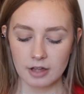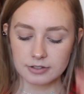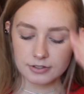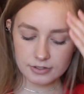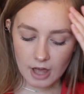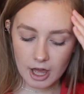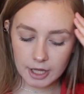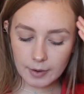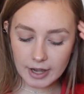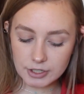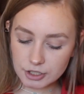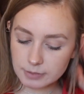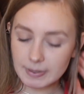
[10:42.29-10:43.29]
So
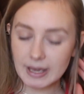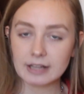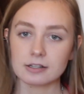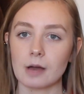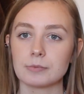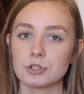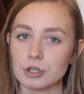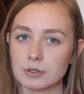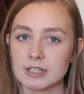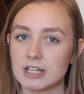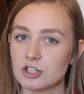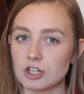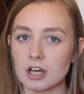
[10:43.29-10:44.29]
I just picked up 2
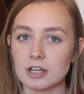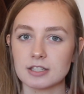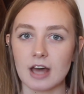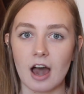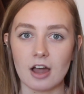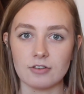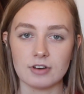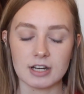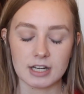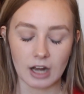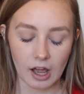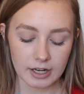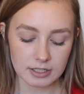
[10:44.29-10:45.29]
t-shirts that I
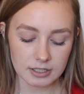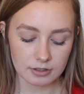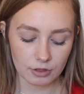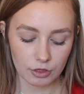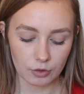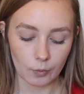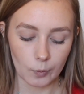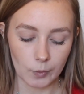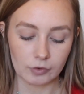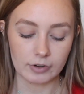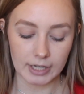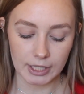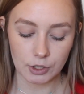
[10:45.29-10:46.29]
really liked and thought
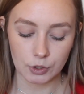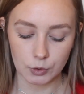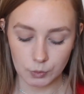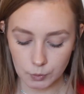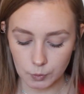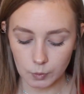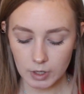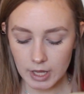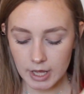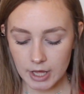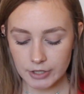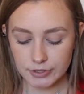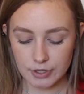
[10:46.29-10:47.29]
were really cool.
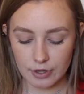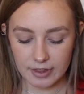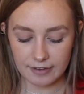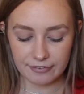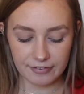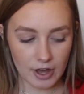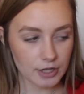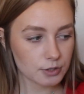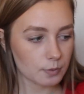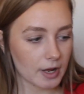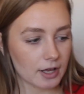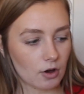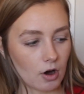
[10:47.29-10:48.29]
So the first
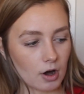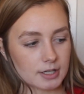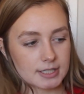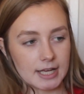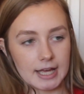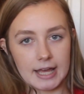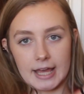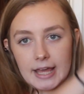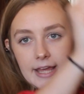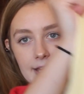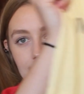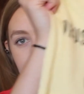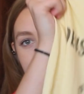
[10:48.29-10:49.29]
one I got
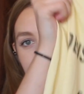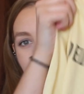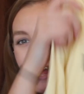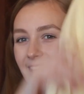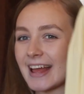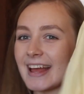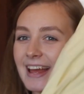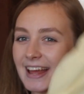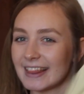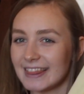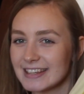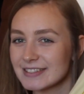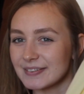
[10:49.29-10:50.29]
is
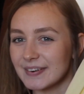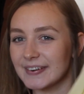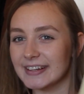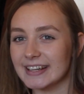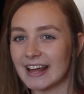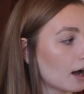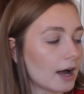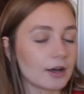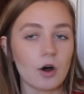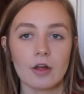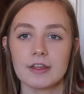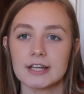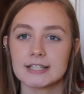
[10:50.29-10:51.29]
this one. I
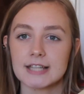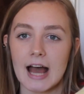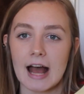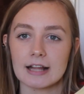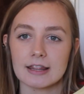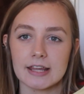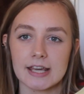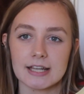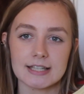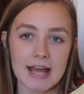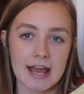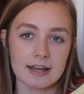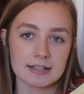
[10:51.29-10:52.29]
got this at
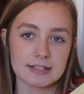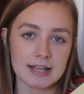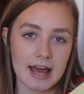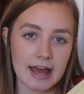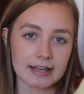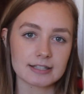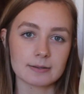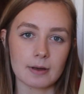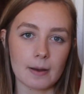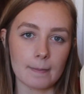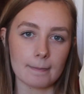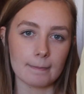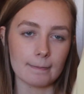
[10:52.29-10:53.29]
the Deus Ex
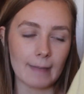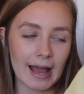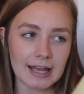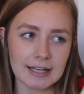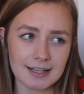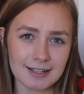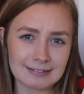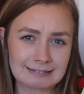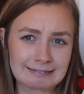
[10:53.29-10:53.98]
Machina.